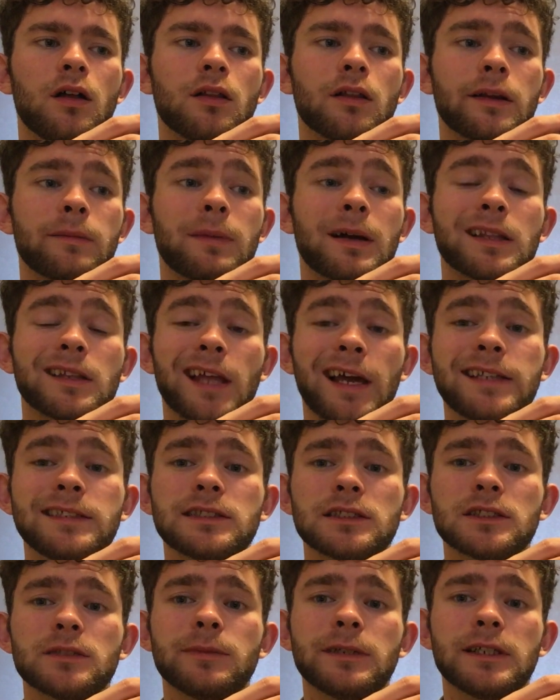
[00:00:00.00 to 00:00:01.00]
like my
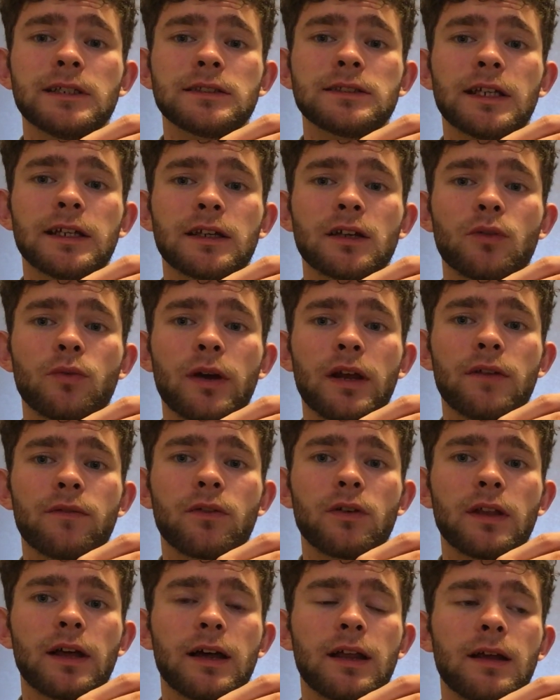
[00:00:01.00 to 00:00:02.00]
license being taken away
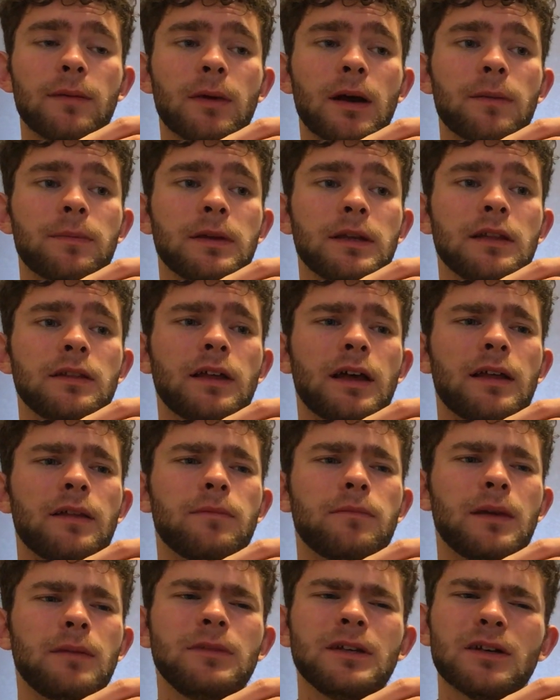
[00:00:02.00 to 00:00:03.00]
for that MIP,
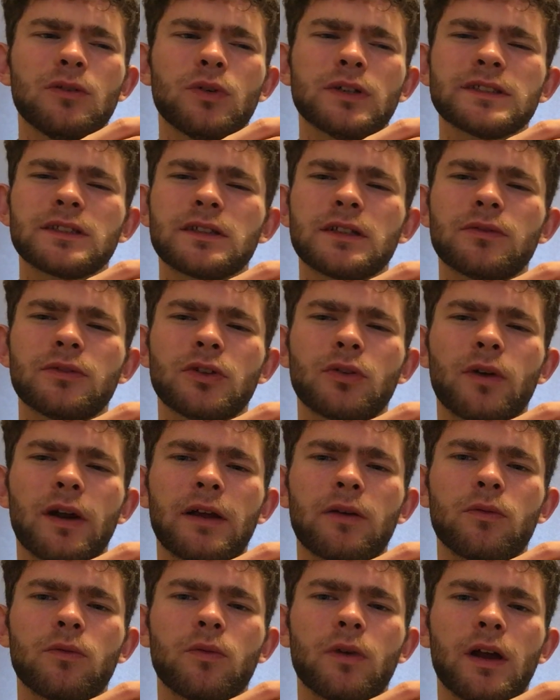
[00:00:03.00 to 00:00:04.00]
that maybe I wasn't living the
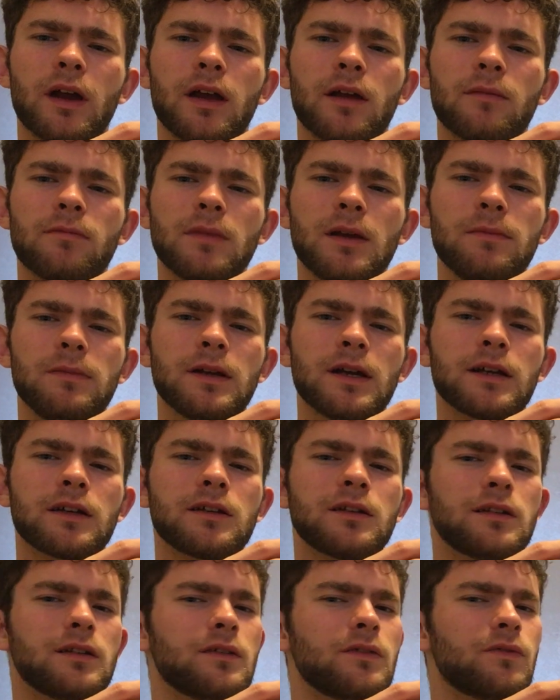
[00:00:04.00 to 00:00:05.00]
right way. Maybe I
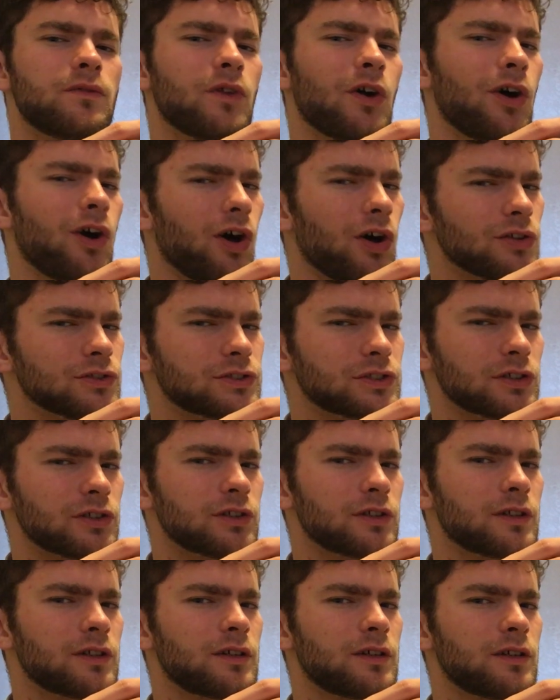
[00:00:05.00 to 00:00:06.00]
could have
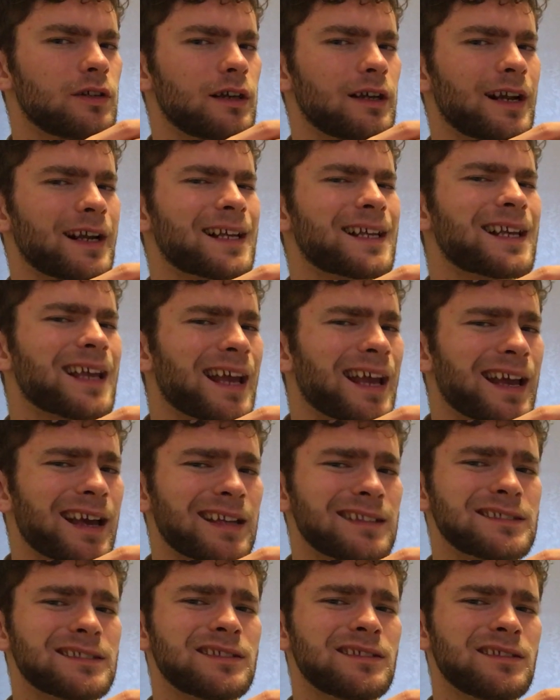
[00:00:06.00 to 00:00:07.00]
altered, and I
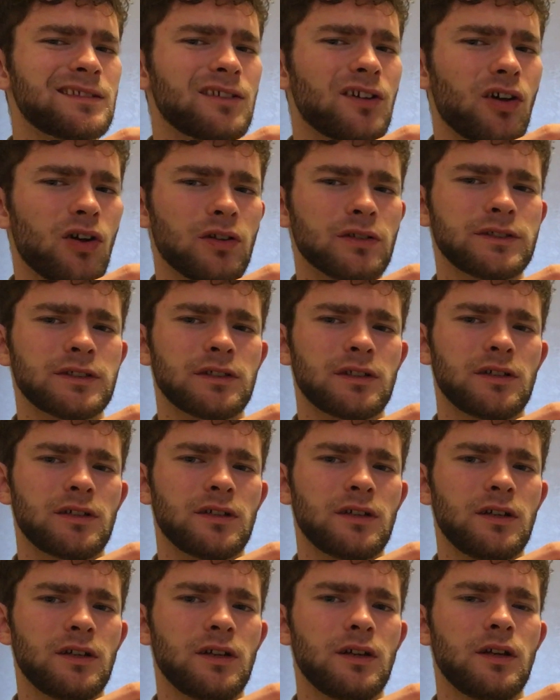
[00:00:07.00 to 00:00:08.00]
can
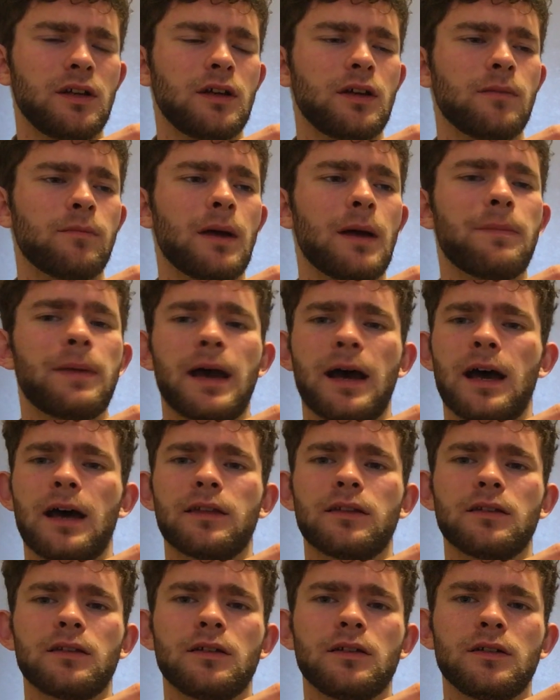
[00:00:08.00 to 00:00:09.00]
alter my
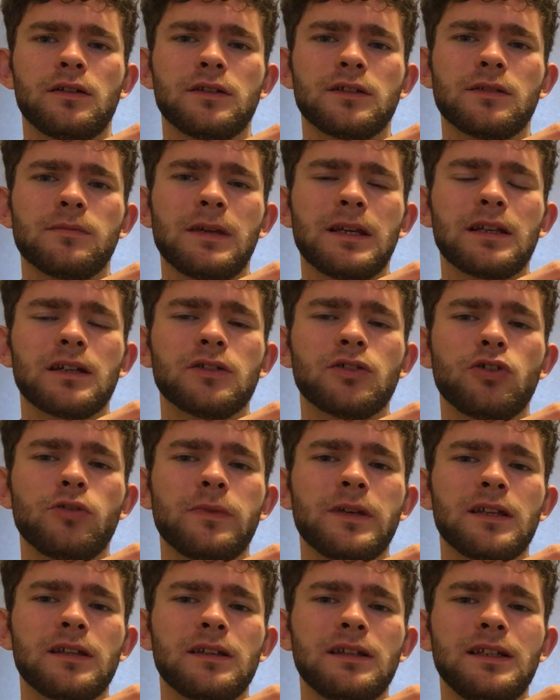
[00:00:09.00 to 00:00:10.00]
path to make it a
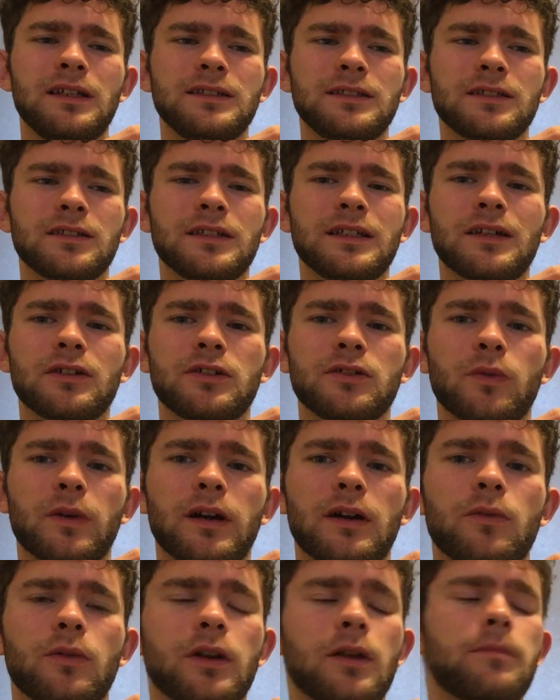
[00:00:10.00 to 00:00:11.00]
little bit easier to get to
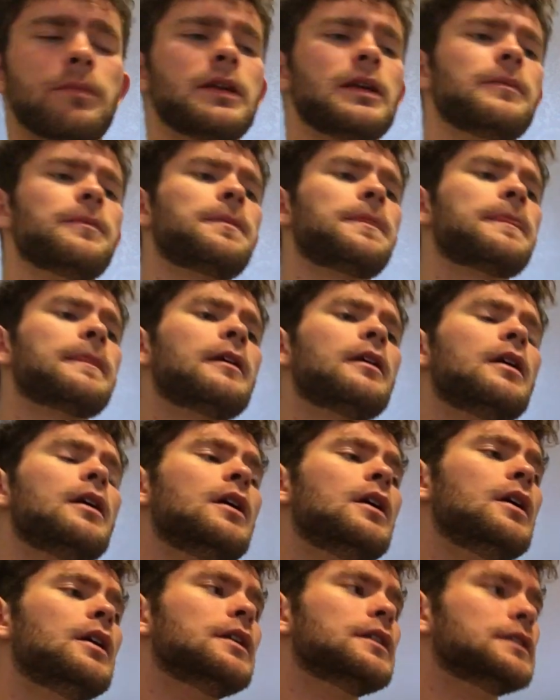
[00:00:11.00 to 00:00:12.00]
where I want to be.
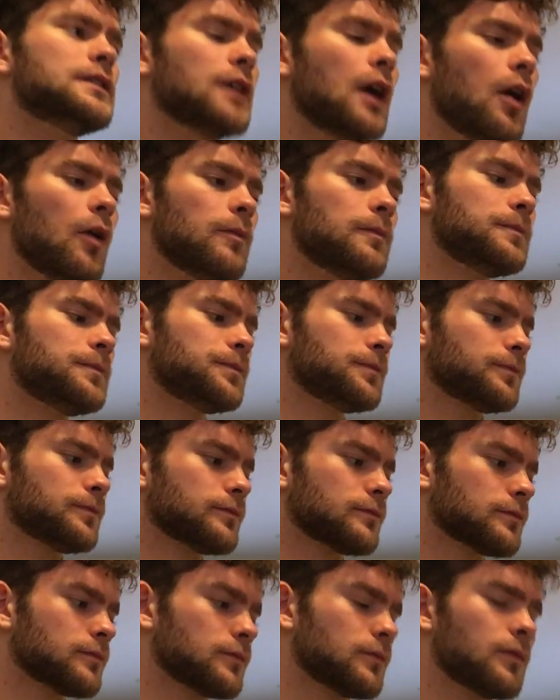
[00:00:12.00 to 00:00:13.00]
So
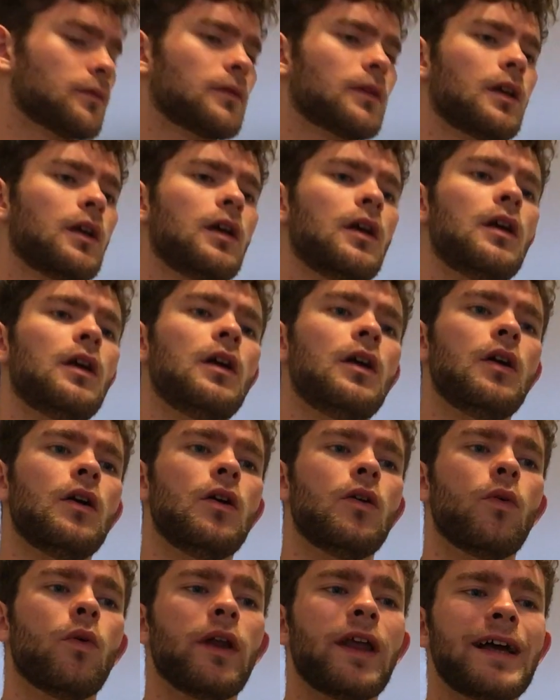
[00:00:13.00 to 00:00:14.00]

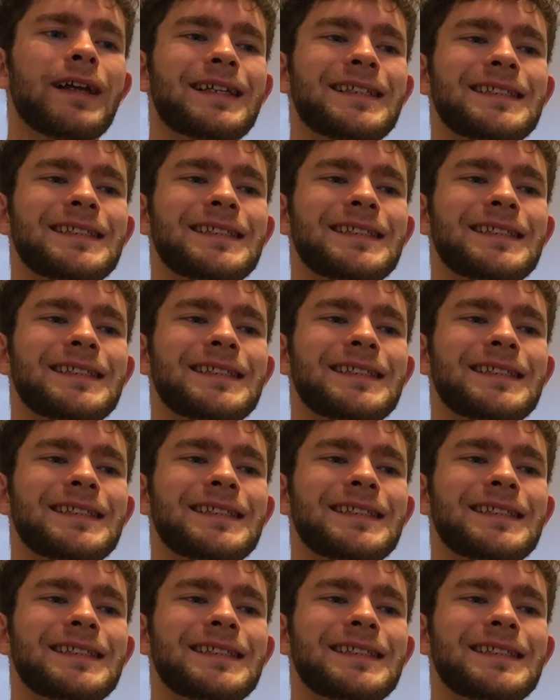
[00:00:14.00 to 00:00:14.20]
what I